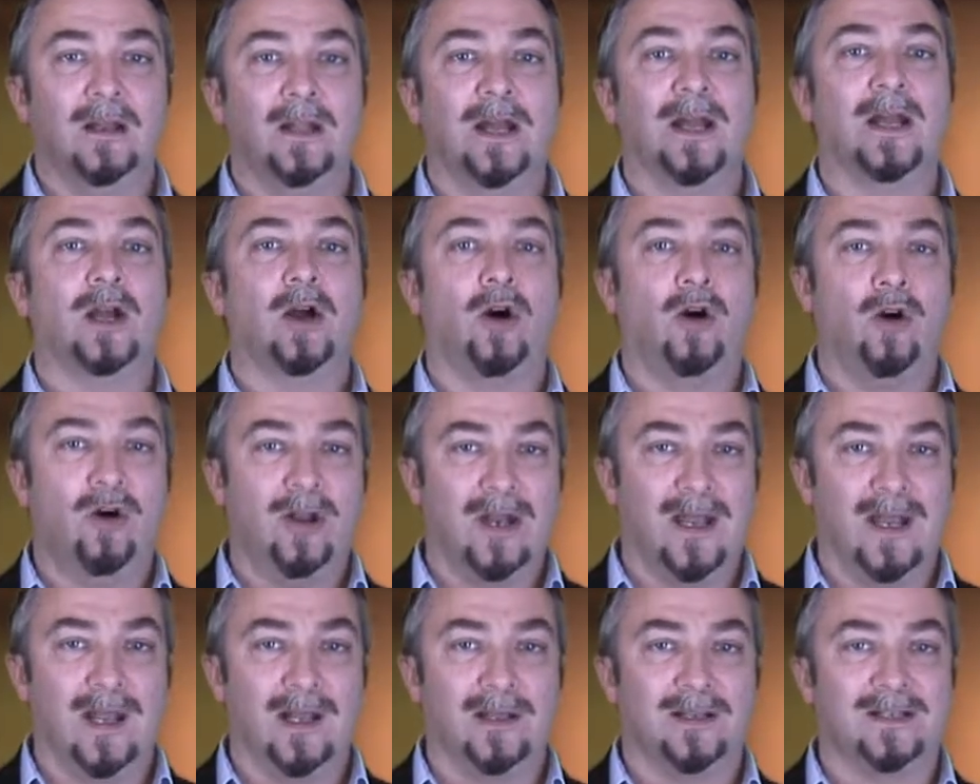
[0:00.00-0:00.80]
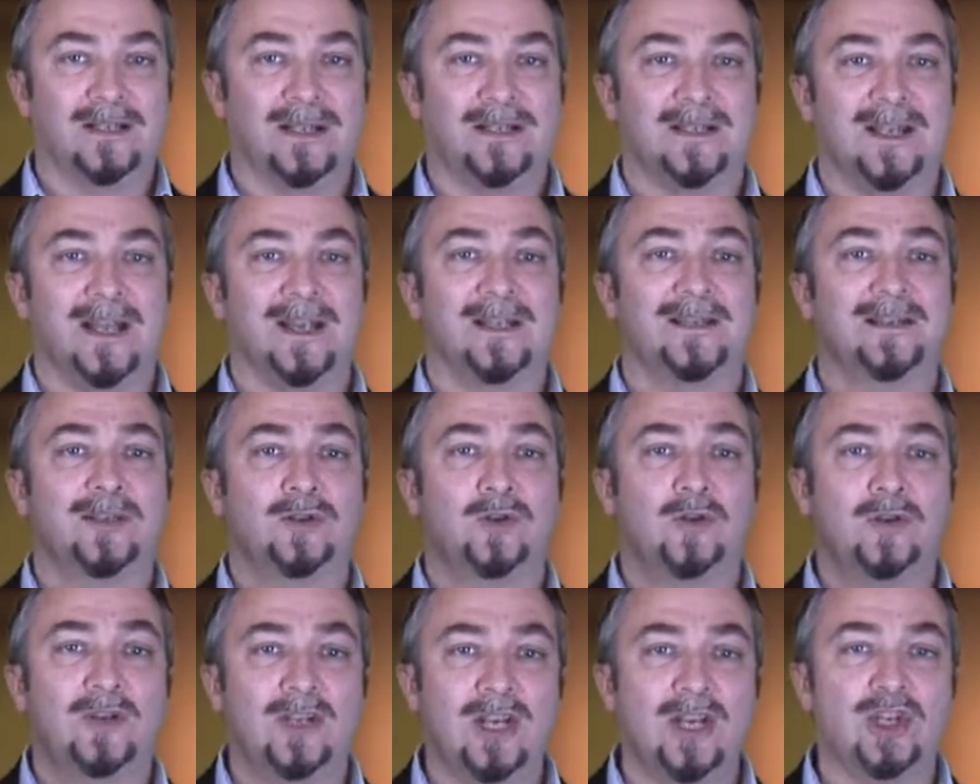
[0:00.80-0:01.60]
Like all ales, it has
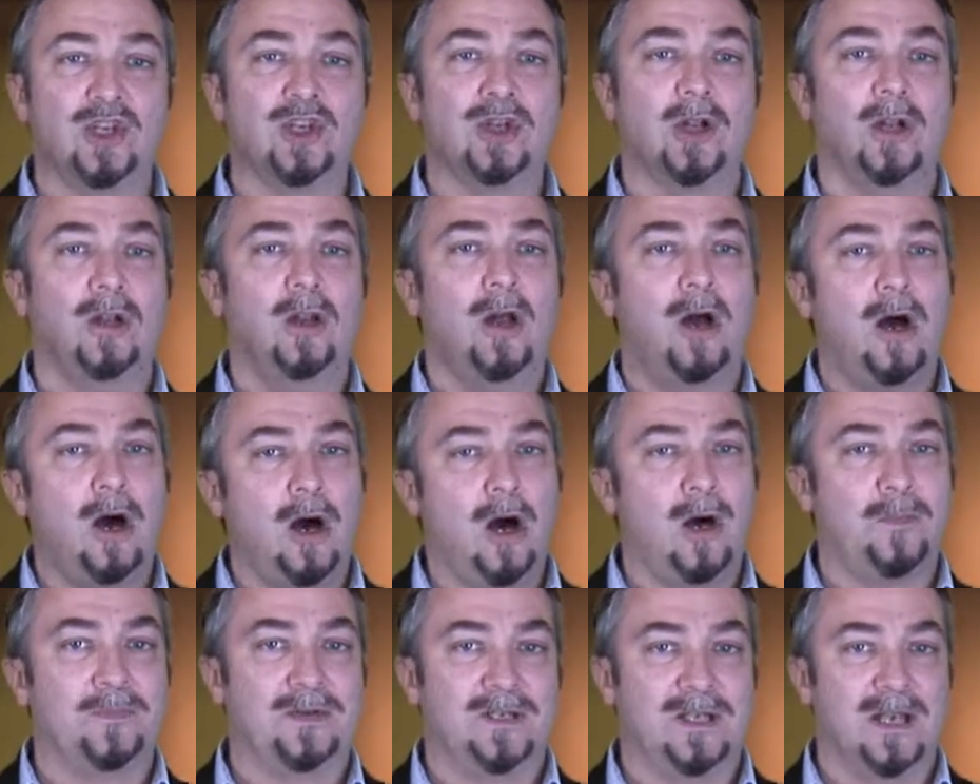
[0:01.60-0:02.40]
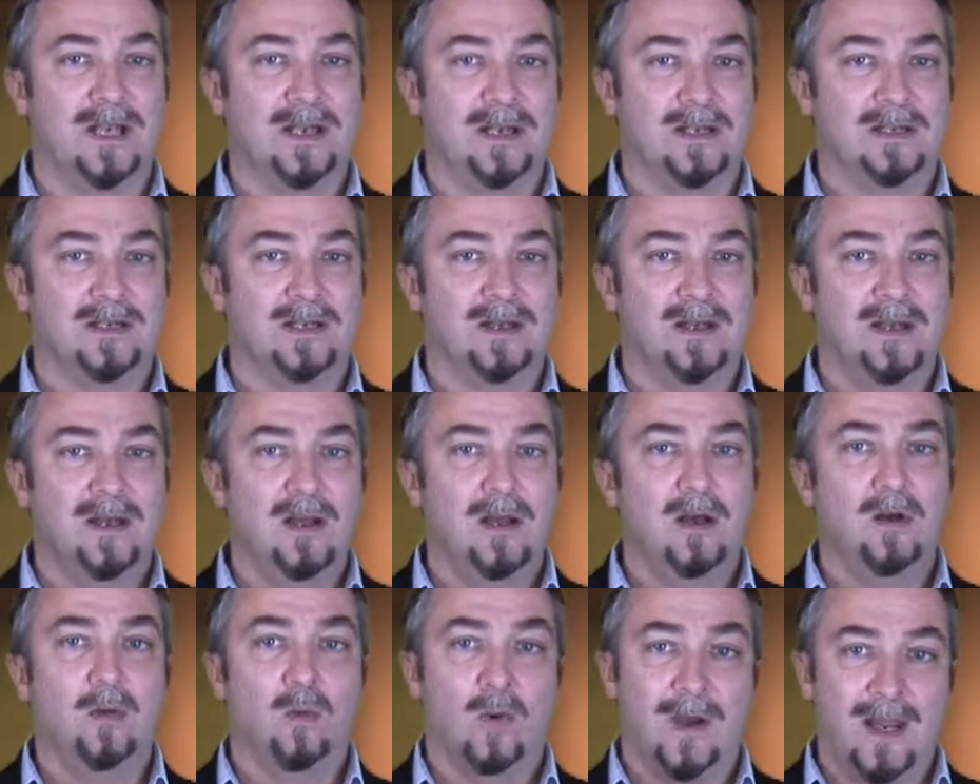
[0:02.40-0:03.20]
a traditional hop taste,
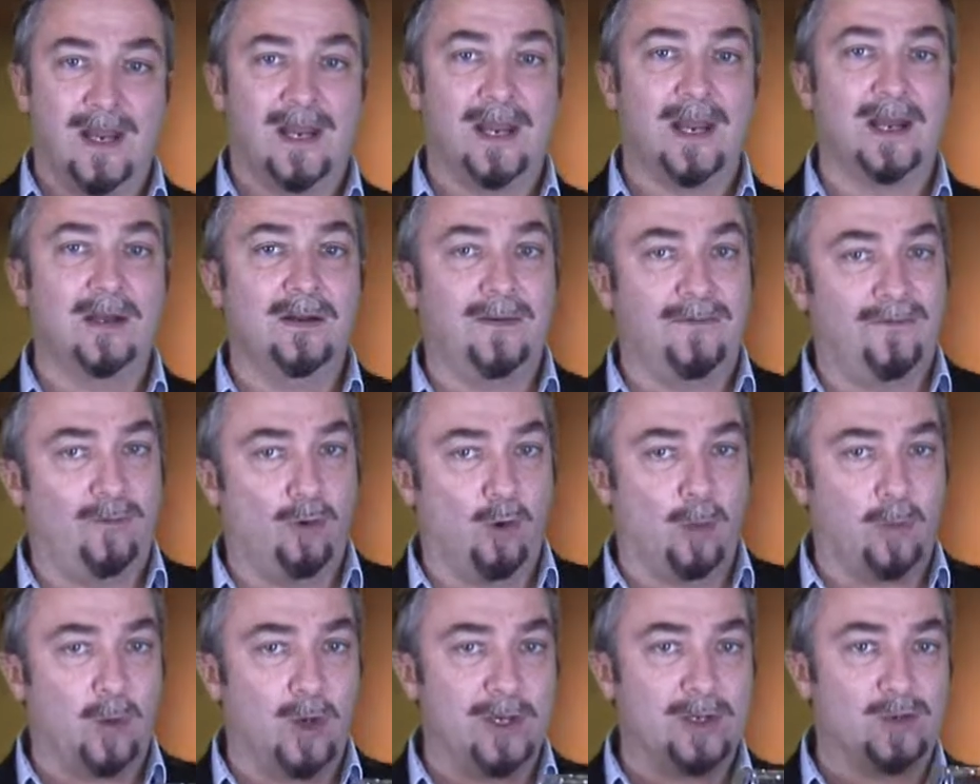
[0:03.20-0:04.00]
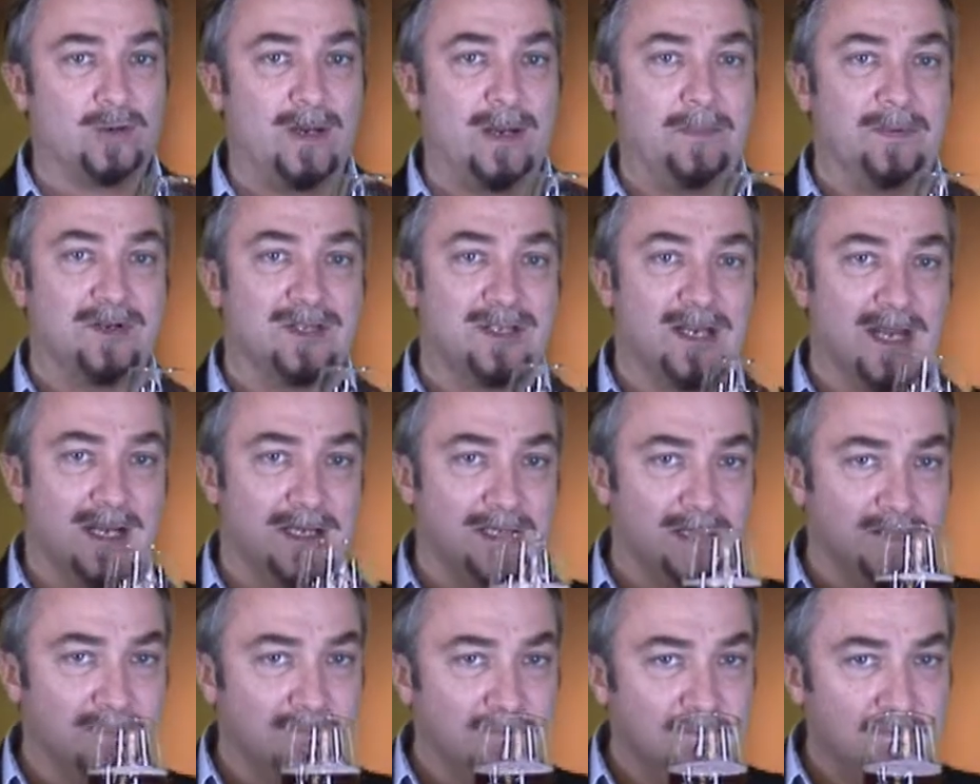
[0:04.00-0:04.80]
weighing in at
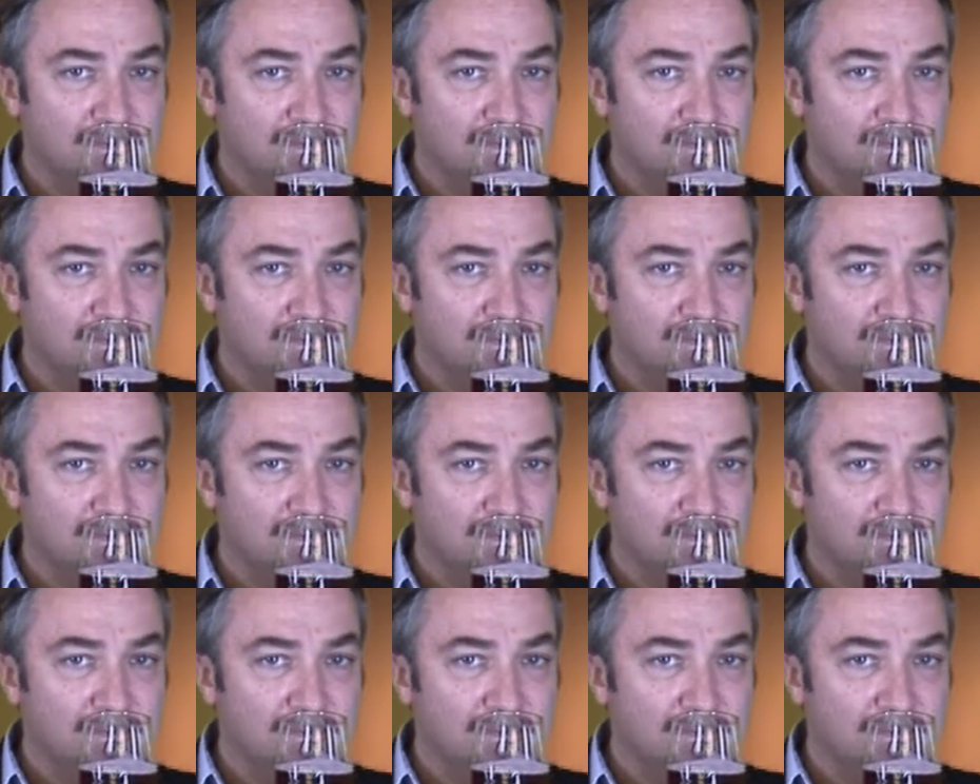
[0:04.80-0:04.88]
4.3%.